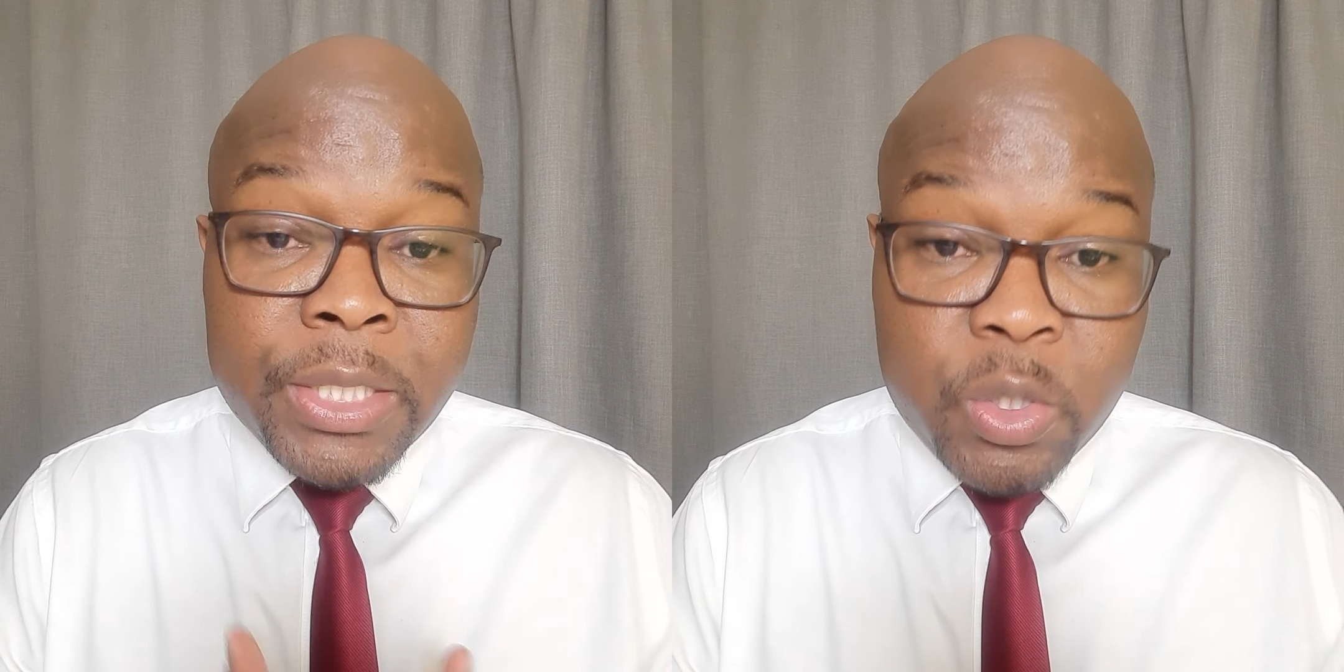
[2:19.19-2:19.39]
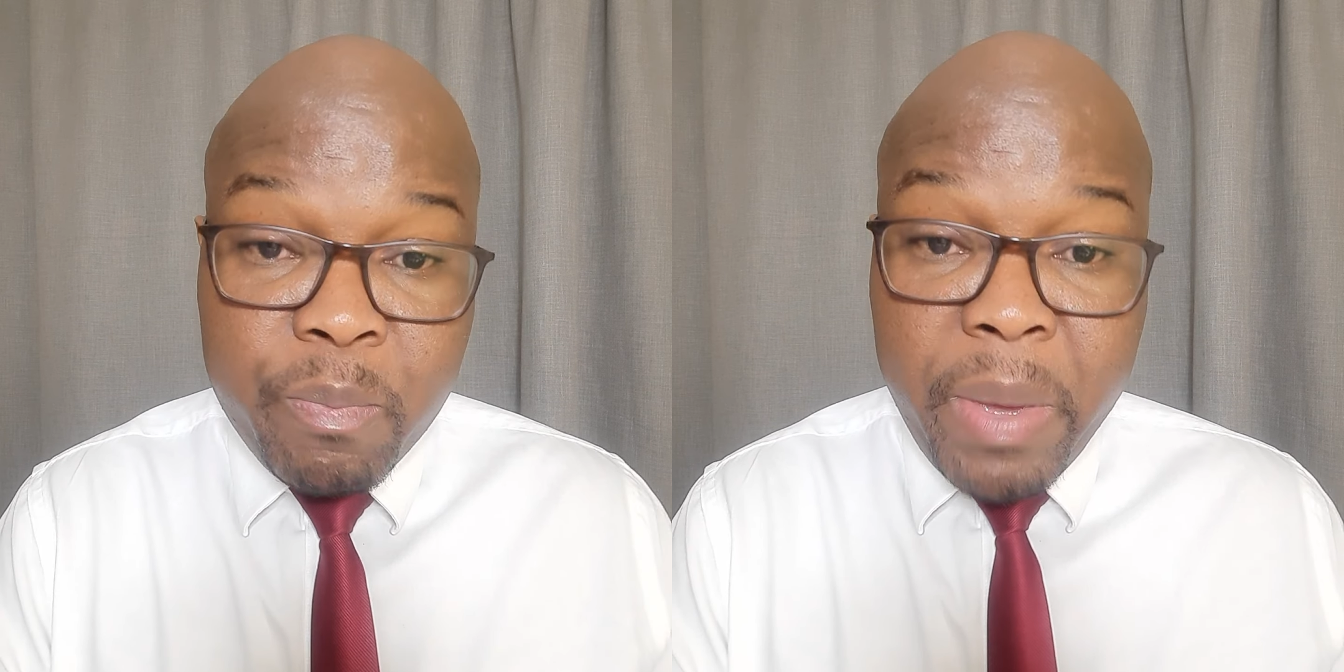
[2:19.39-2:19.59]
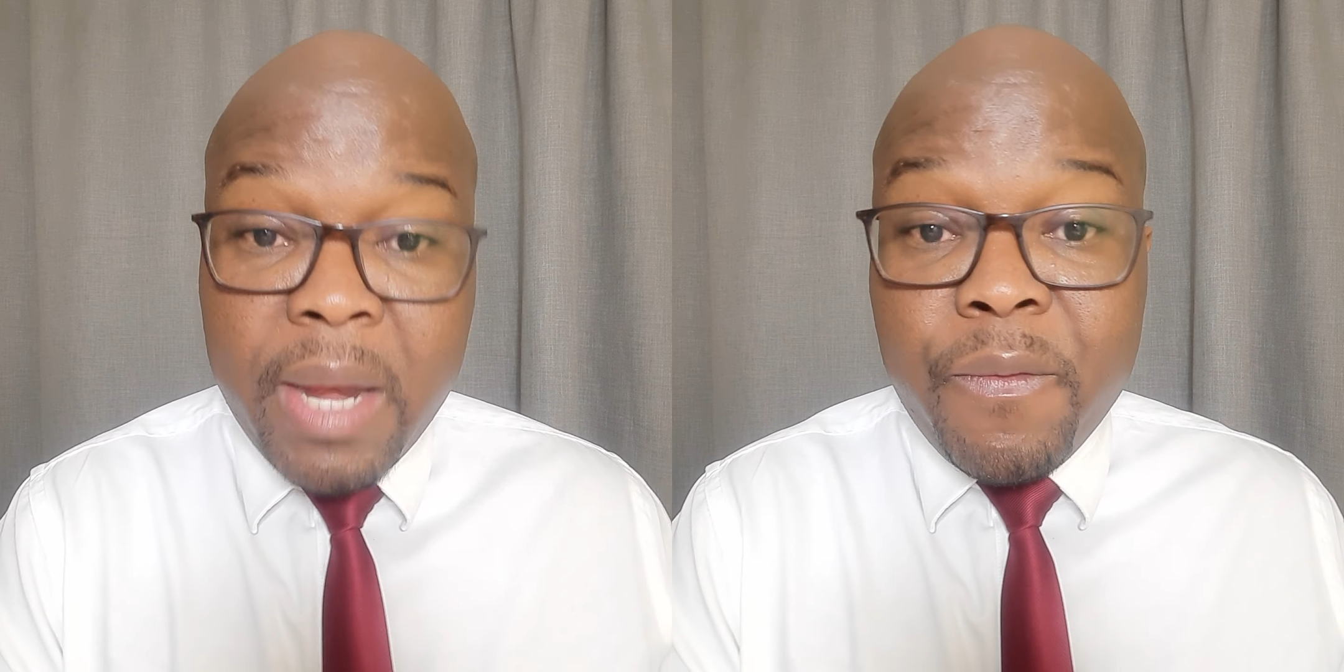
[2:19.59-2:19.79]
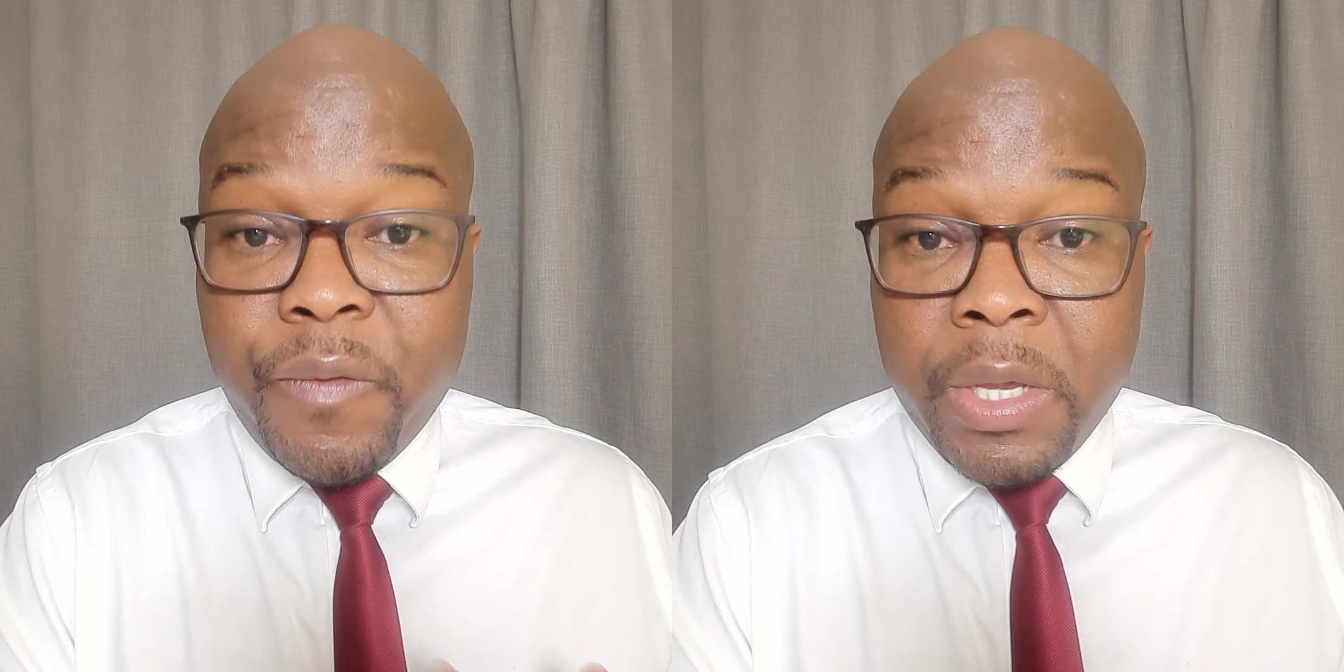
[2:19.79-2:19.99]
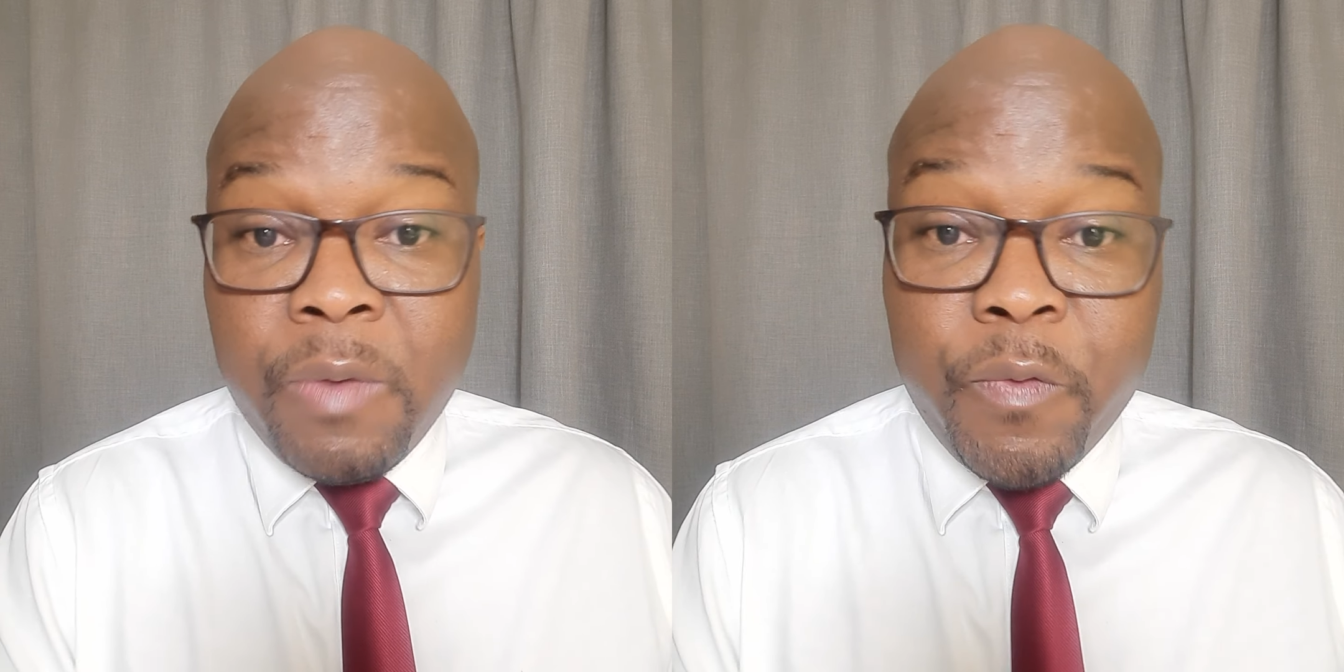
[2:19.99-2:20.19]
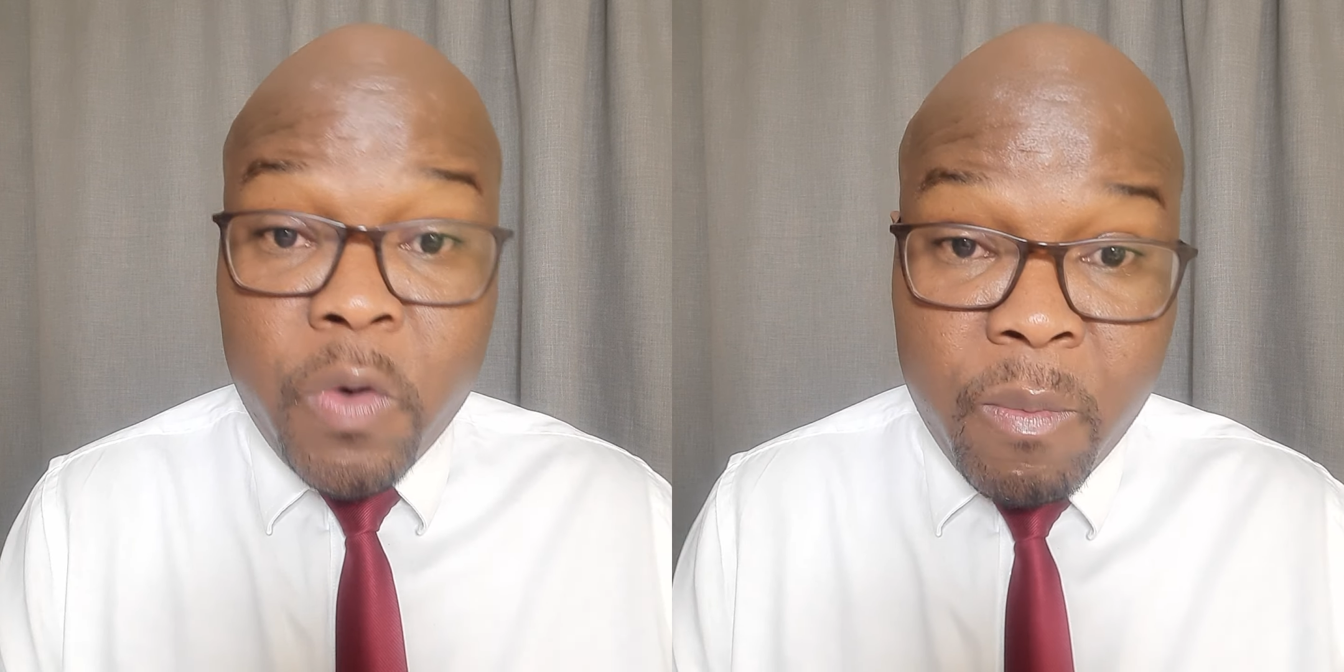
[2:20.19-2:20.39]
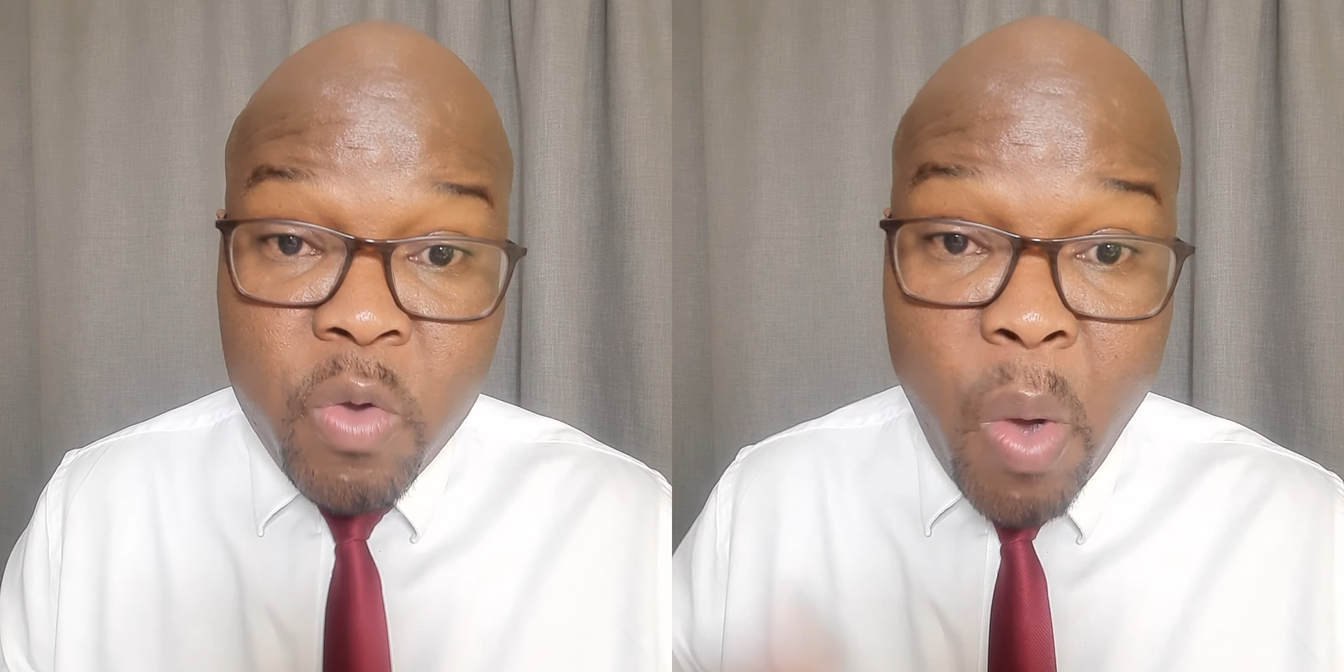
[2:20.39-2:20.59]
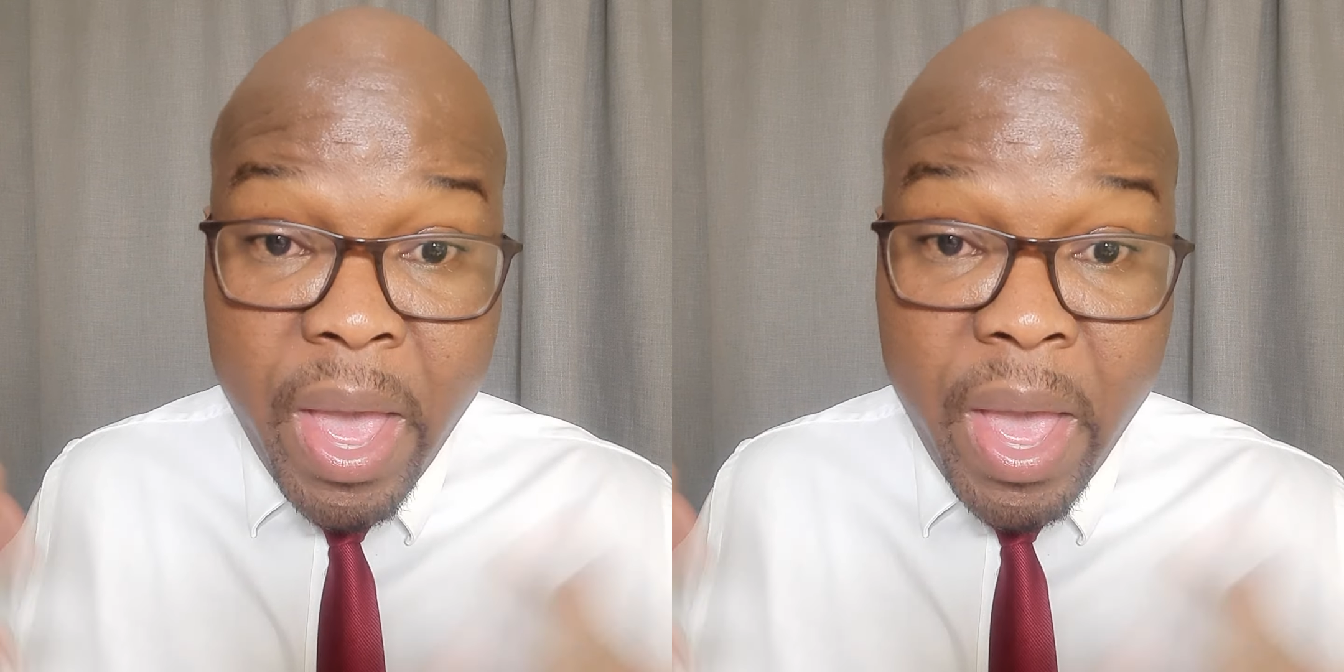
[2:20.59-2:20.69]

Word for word: to benefit from your